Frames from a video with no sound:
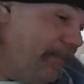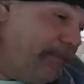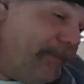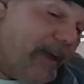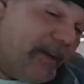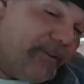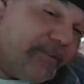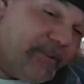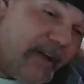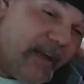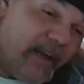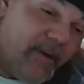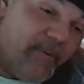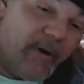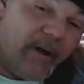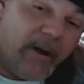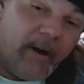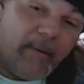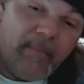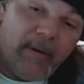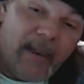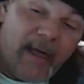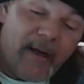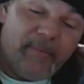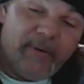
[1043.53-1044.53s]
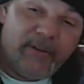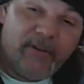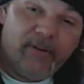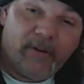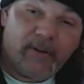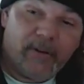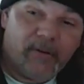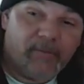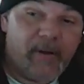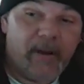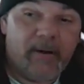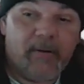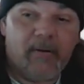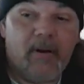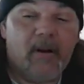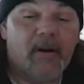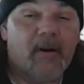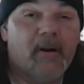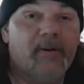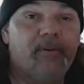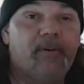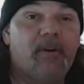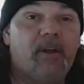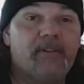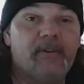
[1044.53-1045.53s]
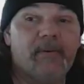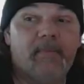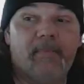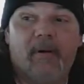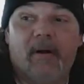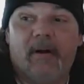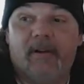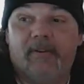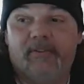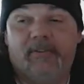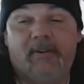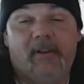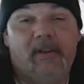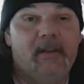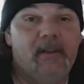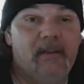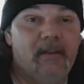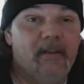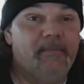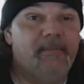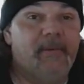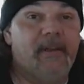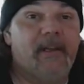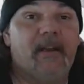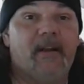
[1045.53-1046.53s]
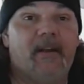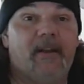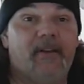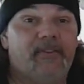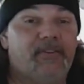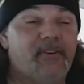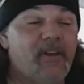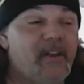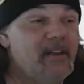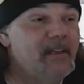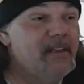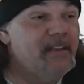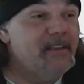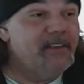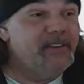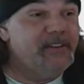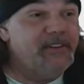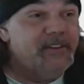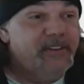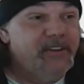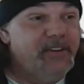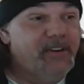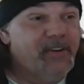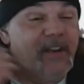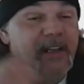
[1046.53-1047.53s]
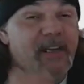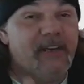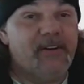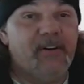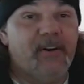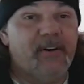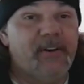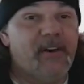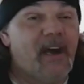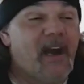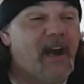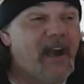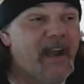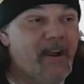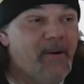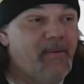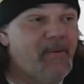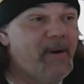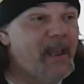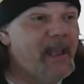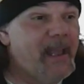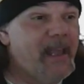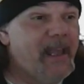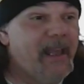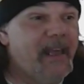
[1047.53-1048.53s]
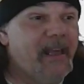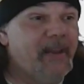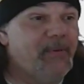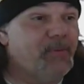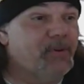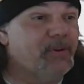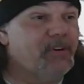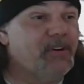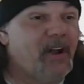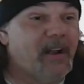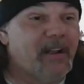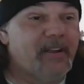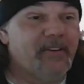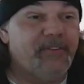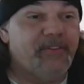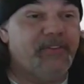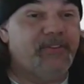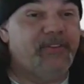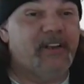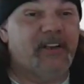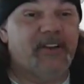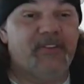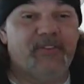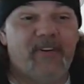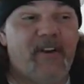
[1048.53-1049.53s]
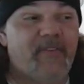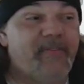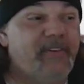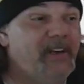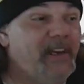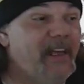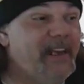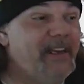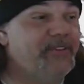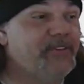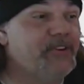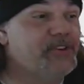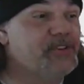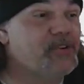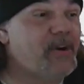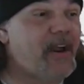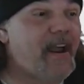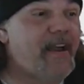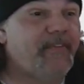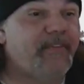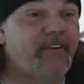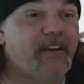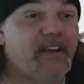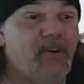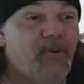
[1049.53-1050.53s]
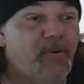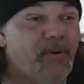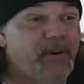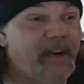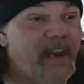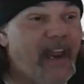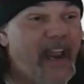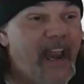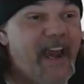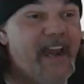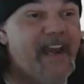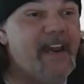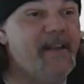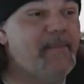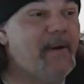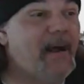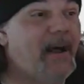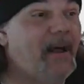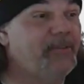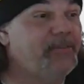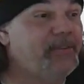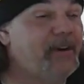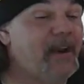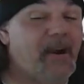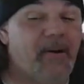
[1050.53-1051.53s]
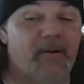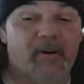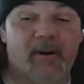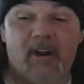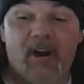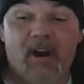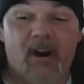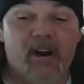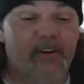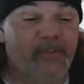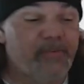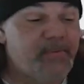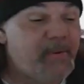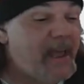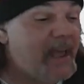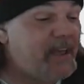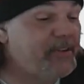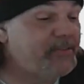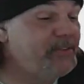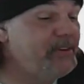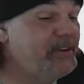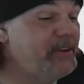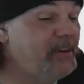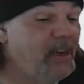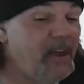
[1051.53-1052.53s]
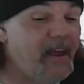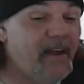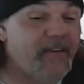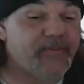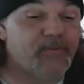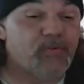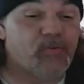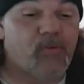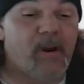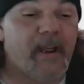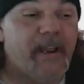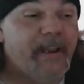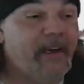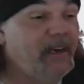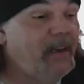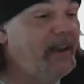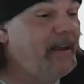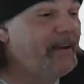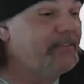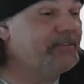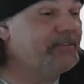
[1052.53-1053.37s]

I'll tell you what, I'm glad we took the rental car and not the bus, because you're getting on the highway, and we're talking 6-7 lanes of traffic going 80 miles an hour. Cars passing you left, right.